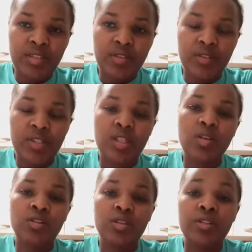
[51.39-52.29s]
Okay?
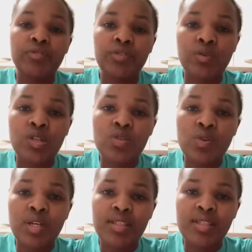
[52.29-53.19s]
Or if you want to
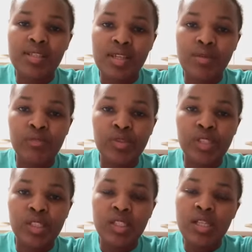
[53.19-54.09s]
ask
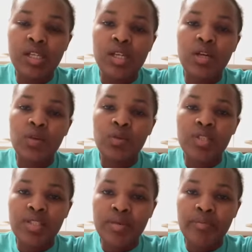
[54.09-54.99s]
somebody who
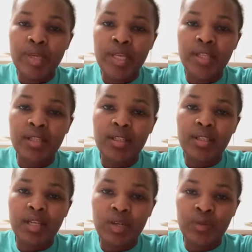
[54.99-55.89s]
is a male,
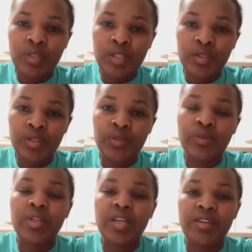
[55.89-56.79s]
how are you?
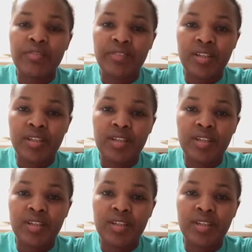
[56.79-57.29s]
Kifak.